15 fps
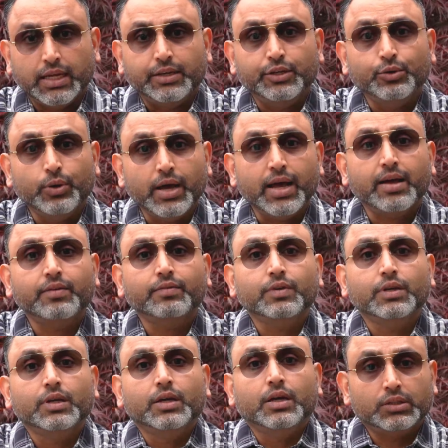that you have
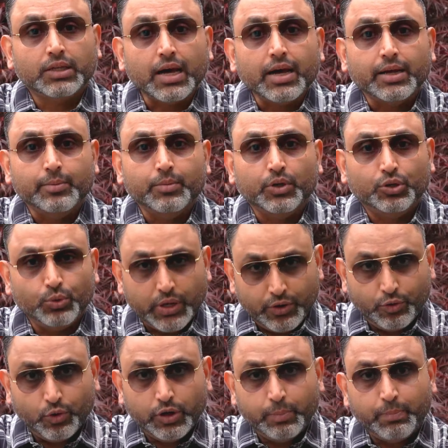time to
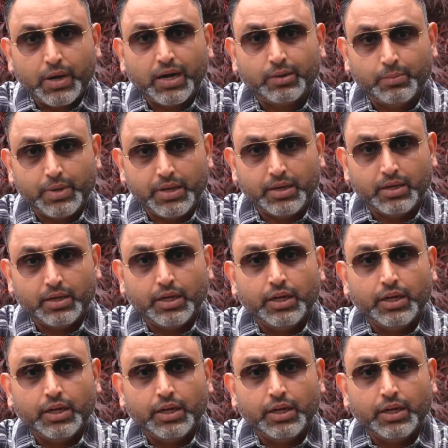enroll in part B.